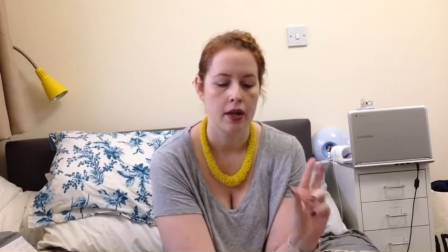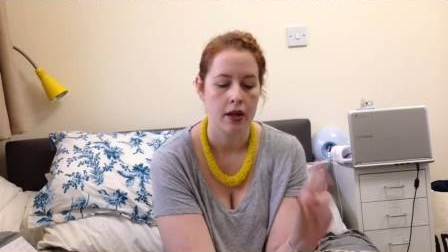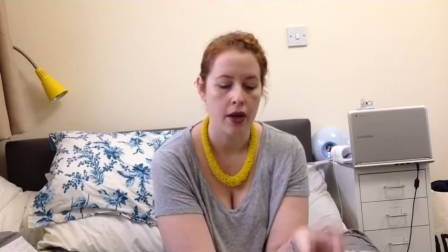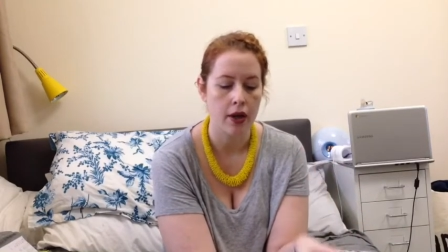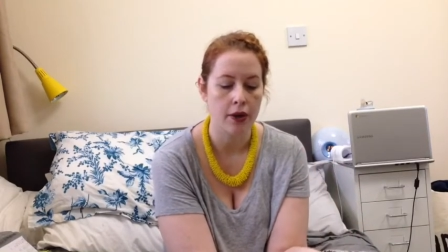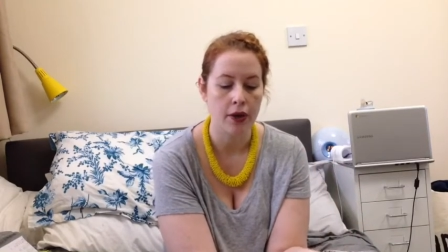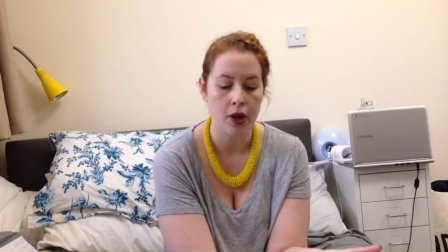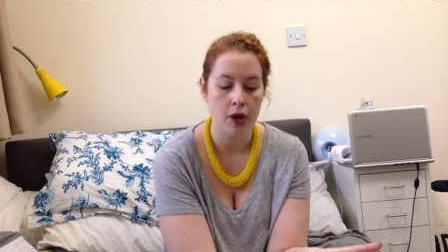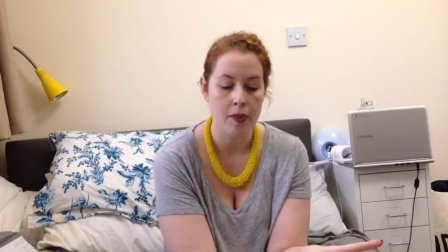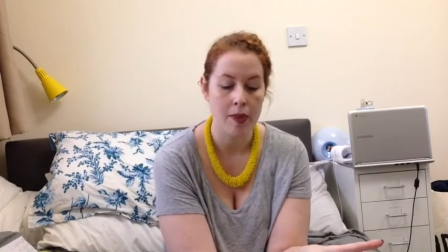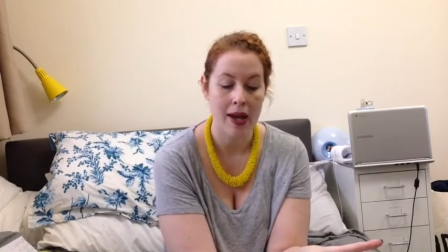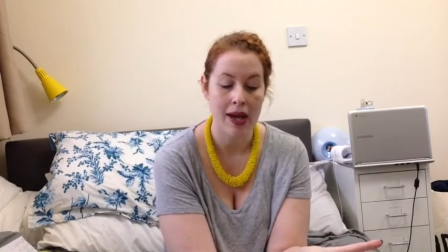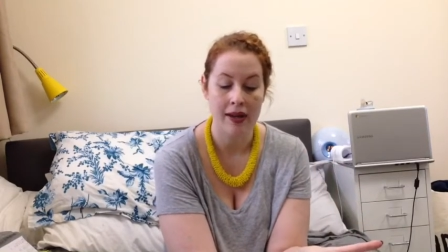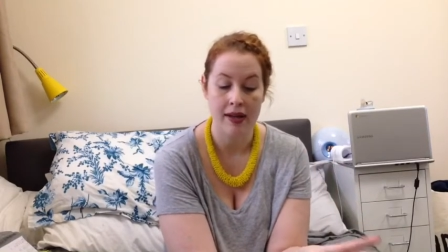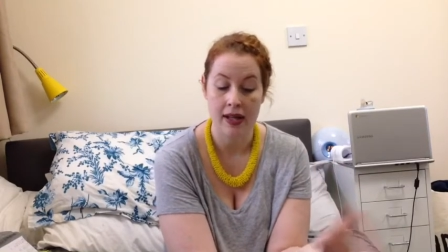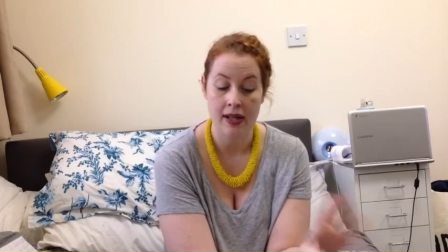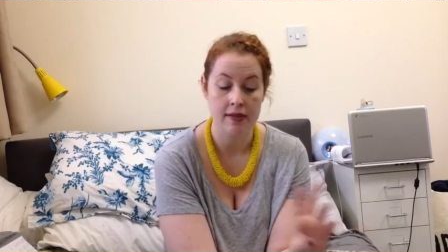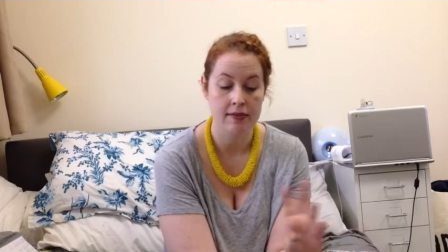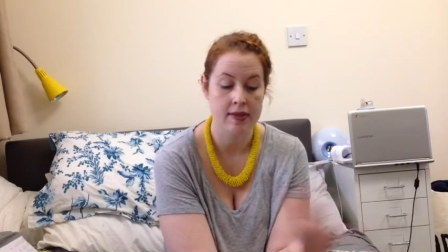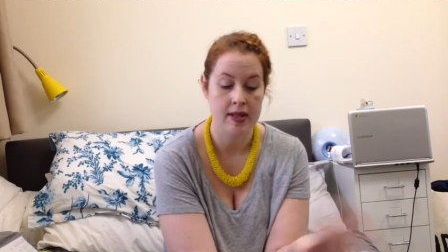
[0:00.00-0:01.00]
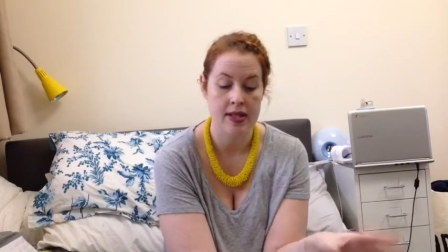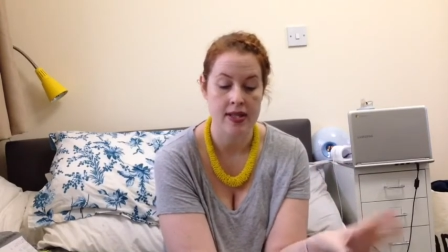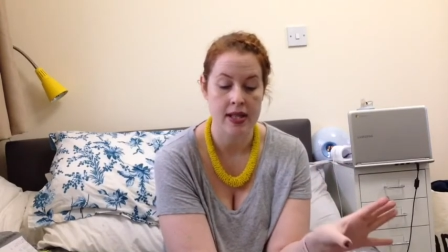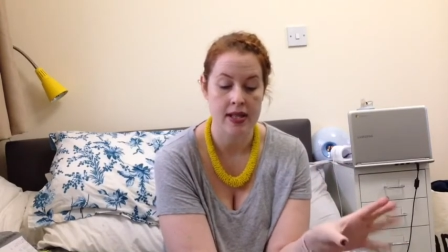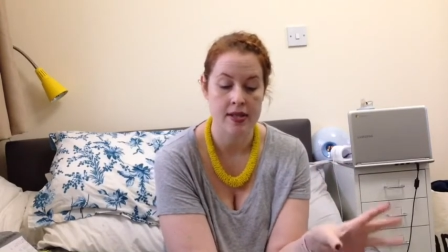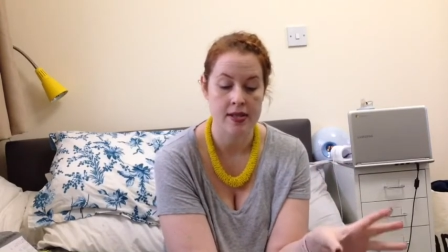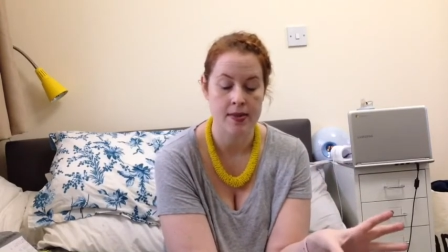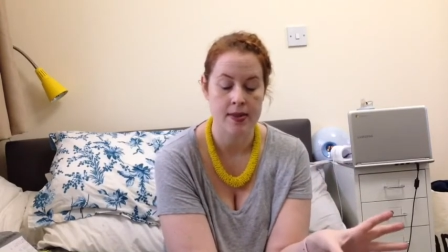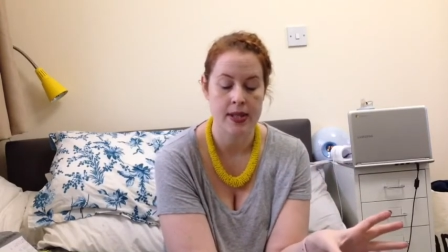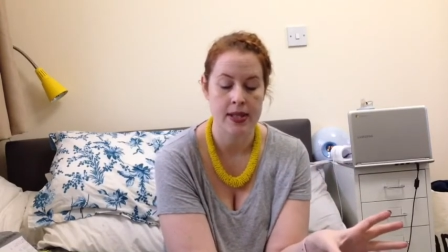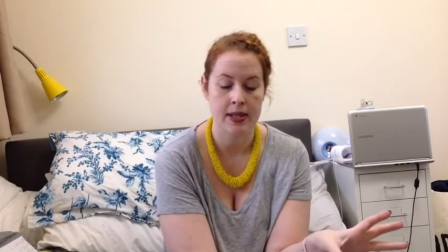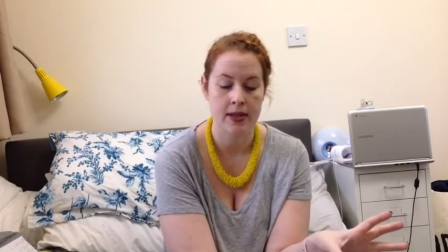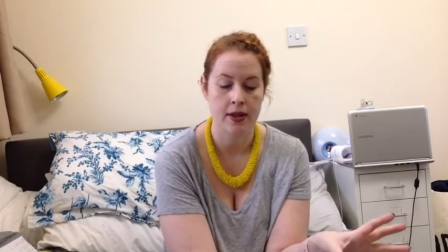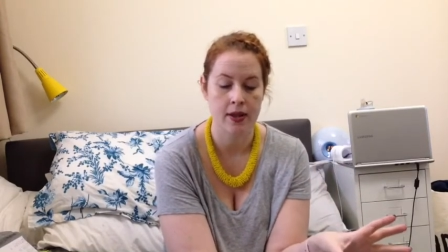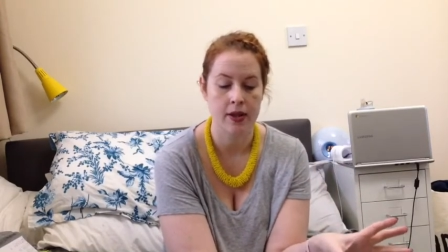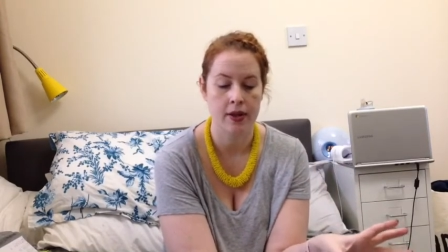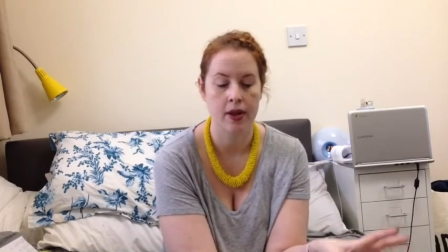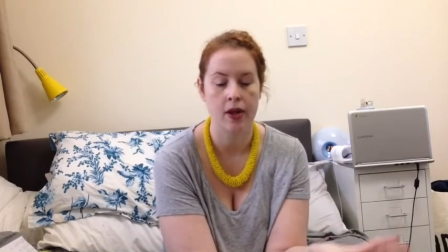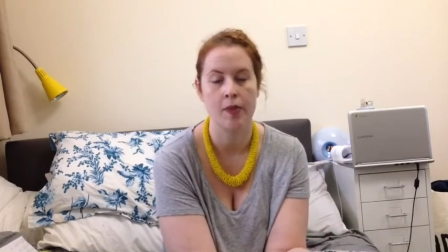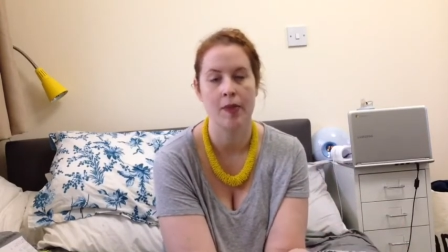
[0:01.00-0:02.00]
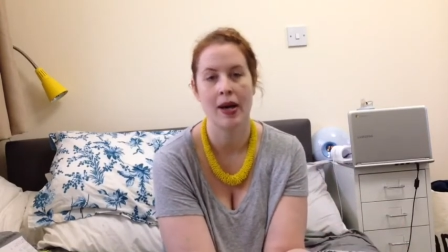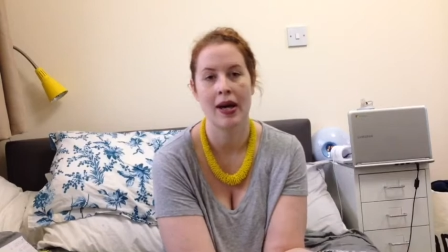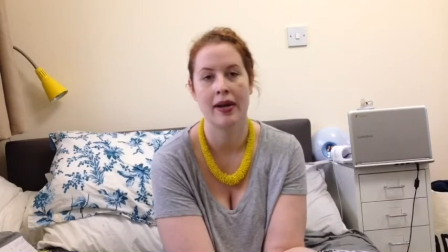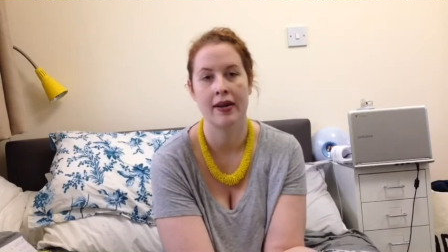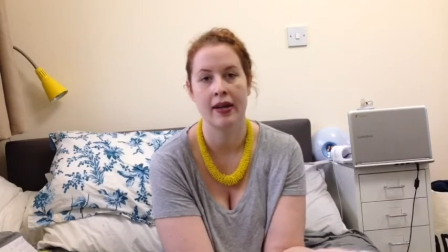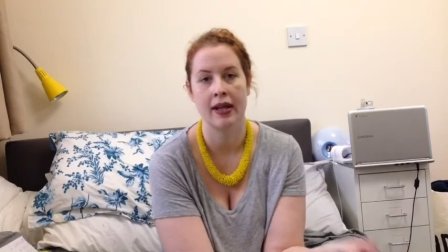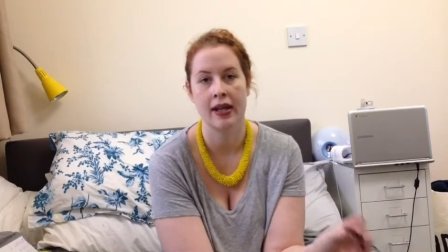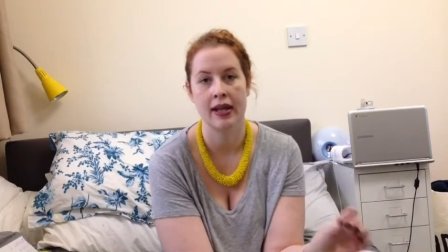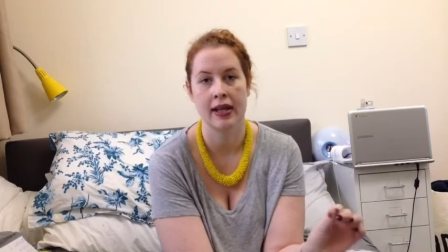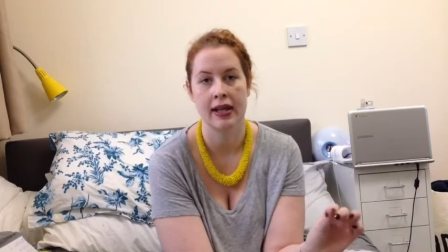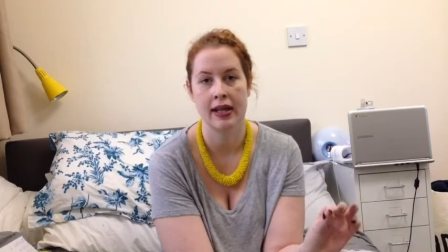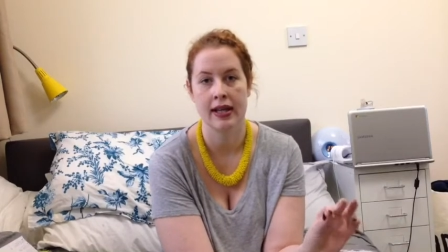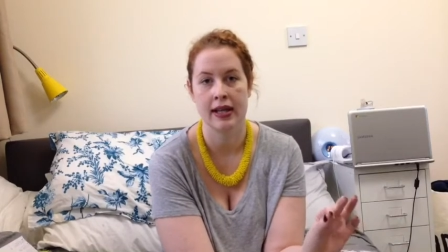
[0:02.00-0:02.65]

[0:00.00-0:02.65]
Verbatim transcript: cocoa powder, this unsweetened cocoa powder,